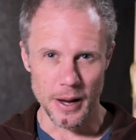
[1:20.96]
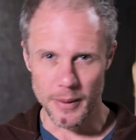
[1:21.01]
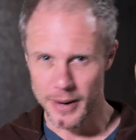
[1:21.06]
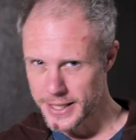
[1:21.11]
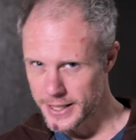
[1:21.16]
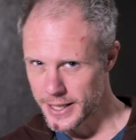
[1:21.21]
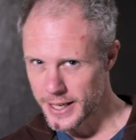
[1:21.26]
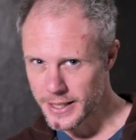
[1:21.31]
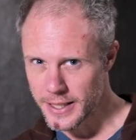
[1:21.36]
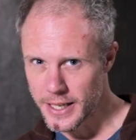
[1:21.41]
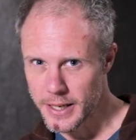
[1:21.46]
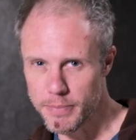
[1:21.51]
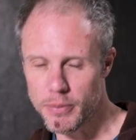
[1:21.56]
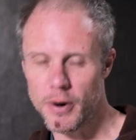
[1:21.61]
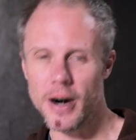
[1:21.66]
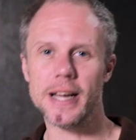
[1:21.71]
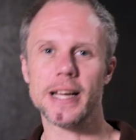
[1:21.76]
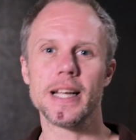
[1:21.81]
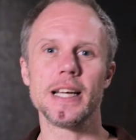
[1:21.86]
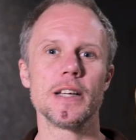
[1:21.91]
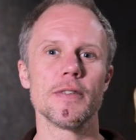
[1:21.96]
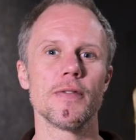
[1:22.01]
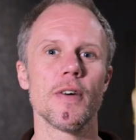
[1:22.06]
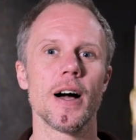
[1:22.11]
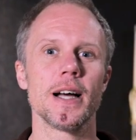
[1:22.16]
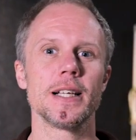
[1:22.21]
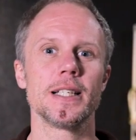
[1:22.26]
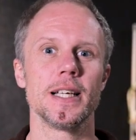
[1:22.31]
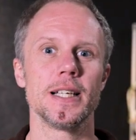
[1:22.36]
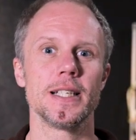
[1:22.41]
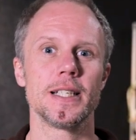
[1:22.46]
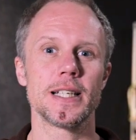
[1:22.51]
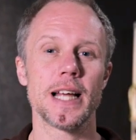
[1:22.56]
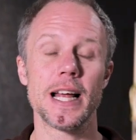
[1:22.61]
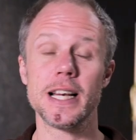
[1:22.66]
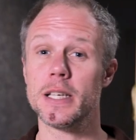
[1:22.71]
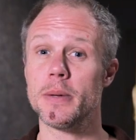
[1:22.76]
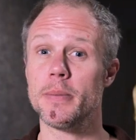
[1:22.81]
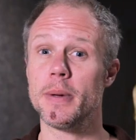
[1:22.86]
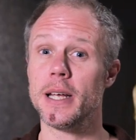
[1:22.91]
Now, assisted braking devices
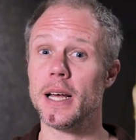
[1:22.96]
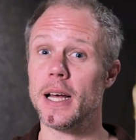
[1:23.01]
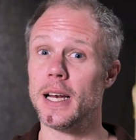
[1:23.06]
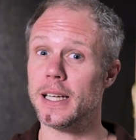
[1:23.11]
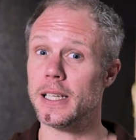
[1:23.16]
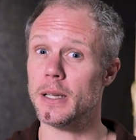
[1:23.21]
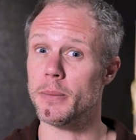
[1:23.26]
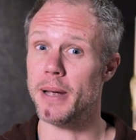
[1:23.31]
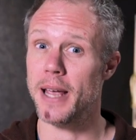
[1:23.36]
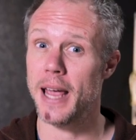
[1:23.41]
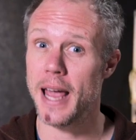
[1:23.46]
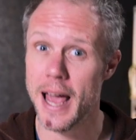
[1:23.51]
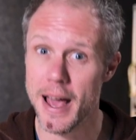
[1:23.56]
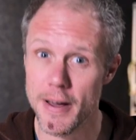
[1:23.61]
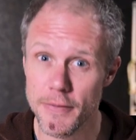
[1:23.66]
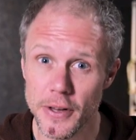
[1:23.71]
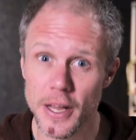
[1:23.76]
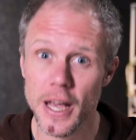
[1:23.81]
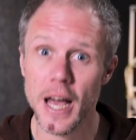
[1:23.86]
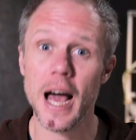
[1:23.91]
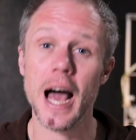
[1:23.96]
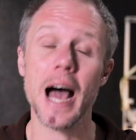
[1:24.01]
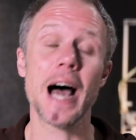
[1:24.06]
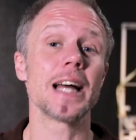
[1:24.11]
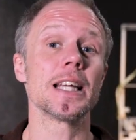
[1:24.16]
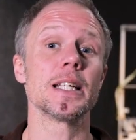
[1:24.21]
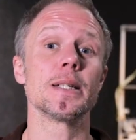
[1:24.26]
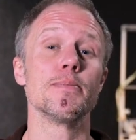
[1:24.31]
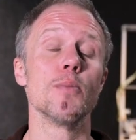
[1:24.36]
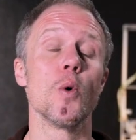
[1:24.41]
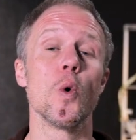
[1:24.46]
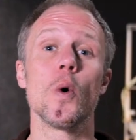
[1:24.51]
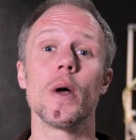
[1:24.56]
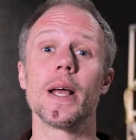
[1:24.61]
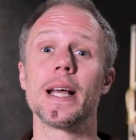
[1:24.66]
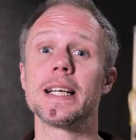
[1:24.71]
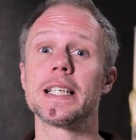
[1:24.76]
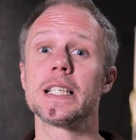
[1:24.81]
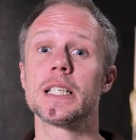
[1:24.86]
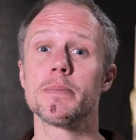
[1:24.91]
tend to be a little bit heavier and more
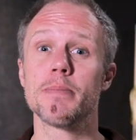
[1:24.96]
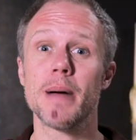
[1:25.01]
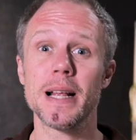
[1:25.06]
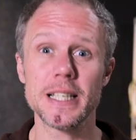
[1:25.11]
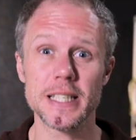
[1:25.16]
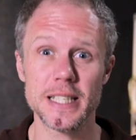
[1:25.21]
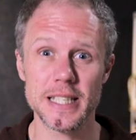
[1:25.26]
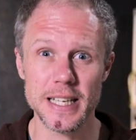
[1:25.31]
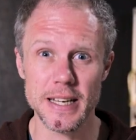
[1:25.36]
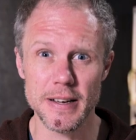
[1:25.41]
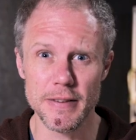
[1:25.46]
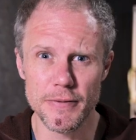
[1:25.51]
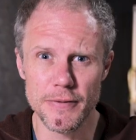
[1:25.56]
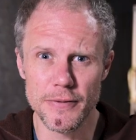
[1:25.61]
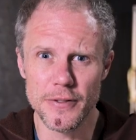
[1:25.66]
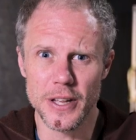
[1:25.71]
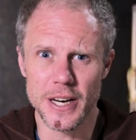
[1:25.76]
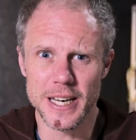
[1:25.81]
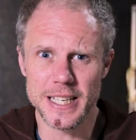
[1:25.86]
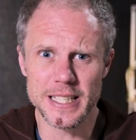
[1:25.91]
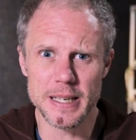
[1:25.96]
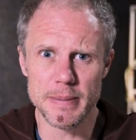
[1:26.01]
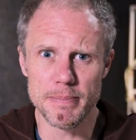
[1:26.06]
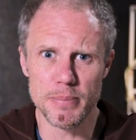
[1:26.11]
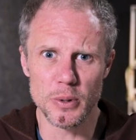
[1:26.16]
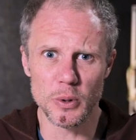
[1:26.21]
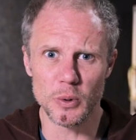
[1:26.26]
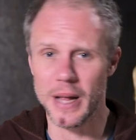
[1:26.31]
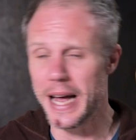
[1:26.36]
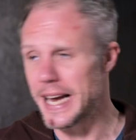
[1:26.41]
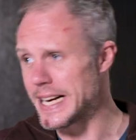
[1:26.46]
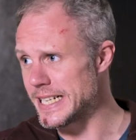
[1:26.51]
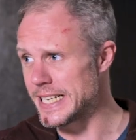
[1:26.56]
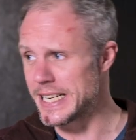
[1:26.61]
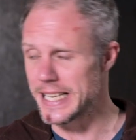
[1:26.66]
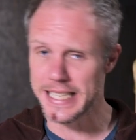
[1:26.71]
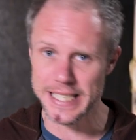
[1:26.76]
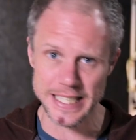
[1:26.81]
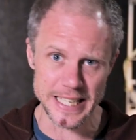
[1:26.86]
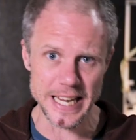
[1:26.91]
expensive than a simple
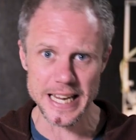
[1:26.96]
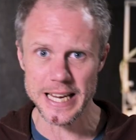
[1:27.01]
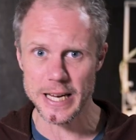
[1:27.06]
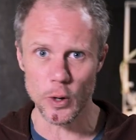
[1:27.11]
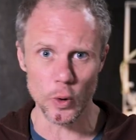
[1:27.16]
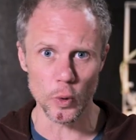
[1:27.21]
ATC